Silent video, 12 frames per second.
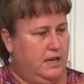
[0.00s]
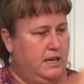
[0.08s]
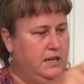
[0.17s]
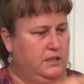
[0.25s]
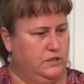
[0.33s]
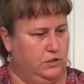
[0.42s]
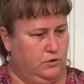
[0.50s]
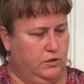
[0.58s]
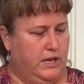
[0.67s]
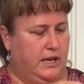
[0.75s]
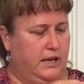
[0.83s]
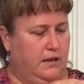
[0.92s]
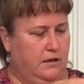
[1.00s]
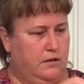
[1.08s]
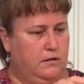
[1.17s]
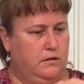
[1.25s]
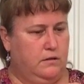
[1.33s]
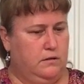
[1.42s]
day, two day.
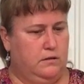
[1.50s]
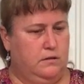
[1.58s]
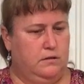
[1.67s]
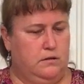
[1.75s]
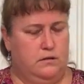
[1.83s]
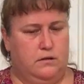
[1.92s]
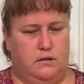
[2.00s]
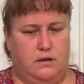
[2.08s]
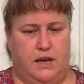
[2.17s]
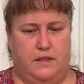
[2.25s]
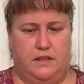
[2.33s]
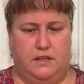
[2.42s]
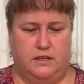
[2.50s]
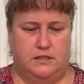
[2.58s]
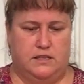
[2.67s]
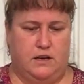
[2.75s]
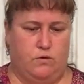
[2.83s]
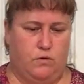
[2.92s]
I think
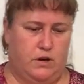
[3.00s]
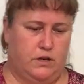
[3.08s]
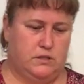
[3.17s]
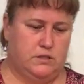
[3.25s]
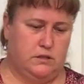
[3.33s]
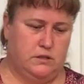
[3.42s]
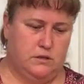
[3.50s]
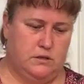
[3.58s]
that's how it works.